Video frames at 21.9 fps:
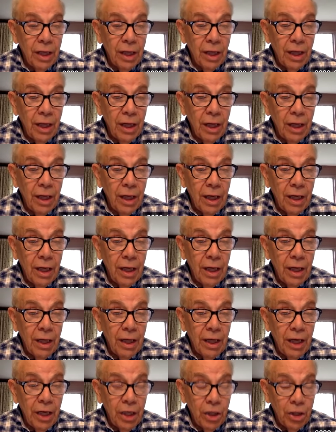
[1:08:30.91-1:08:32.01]
a
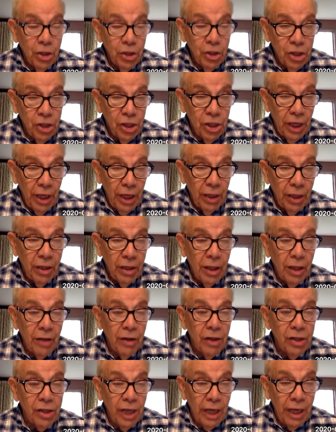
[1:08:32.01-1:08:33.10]
nation state on
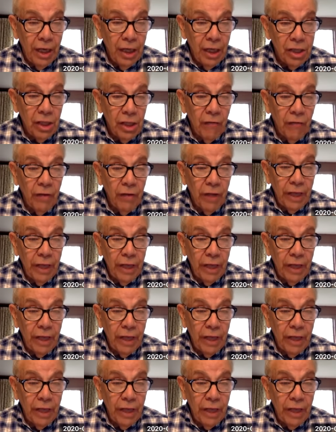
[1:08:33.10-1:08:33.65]
the Zionist level.